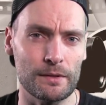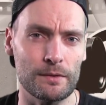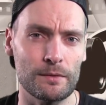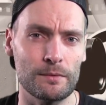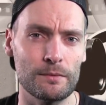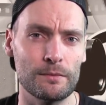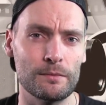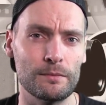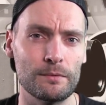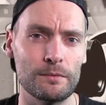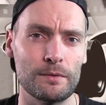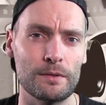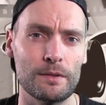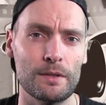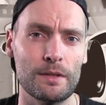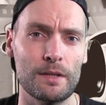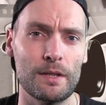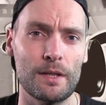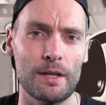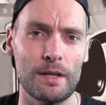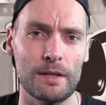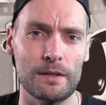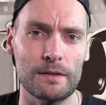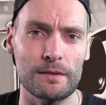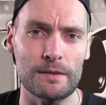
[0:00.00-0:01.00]
called
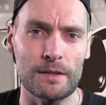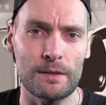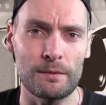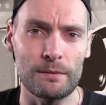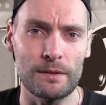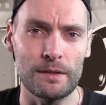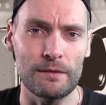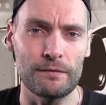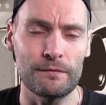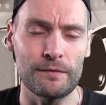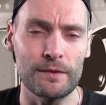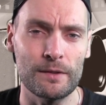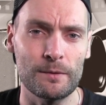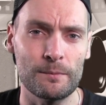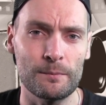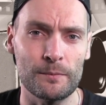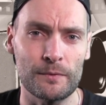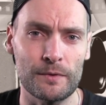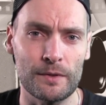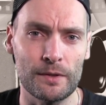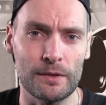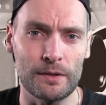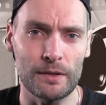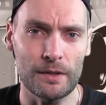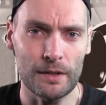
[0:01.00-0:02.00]

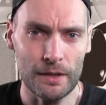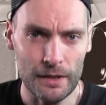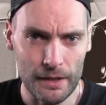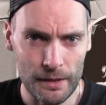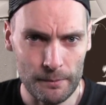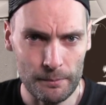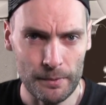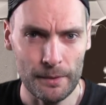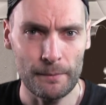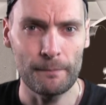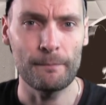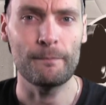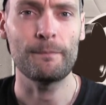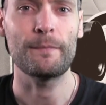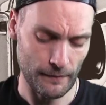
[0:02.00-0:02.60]
Totallyfilms.club.